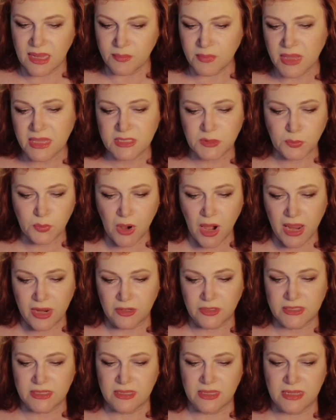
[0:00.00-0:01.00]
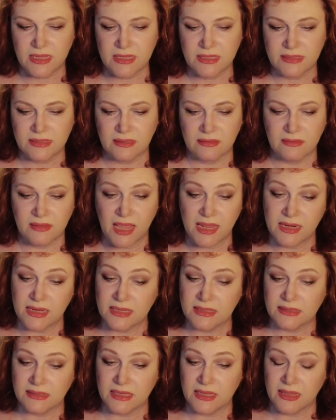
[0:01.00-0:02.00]
months prior to this, that
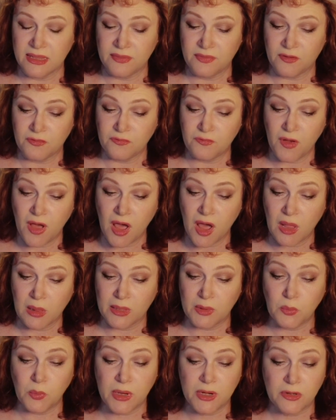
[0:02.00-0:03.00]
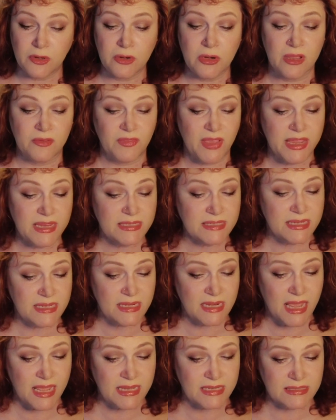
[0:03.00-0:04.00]
is in the fall and winter of
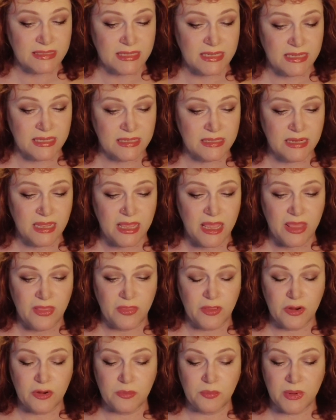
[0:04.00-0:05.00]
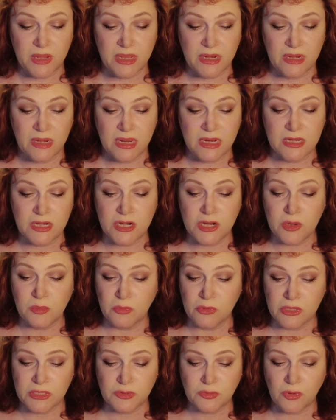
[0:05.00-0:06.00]
1818, there had been
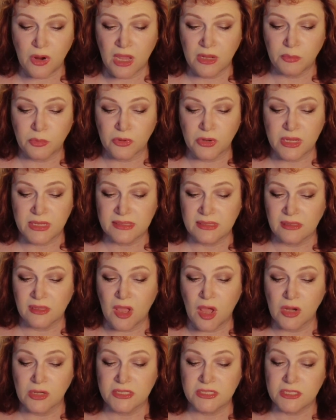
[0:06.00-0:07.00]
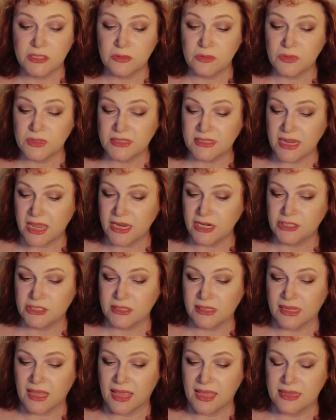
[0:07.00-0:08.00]
numerous robberies along 2 stage
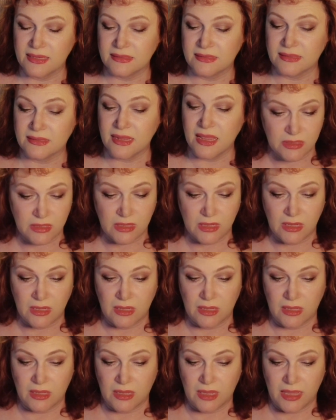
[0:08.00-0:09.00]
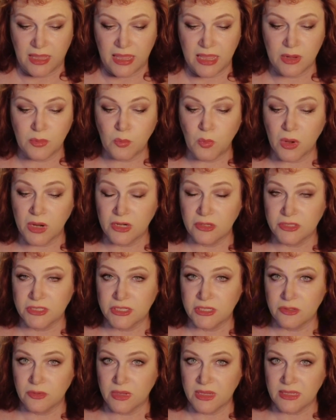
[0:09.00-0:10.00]
lines. In 1 or
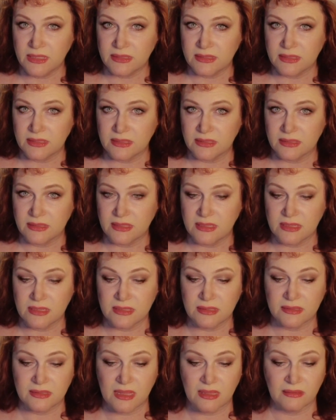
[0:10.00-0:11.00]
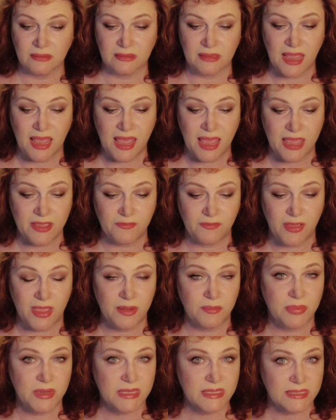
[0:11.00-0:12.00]
2 instances, life
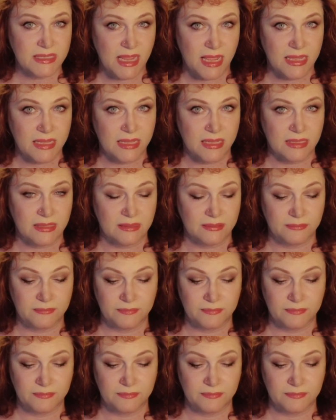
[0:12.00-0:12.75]
had been taken.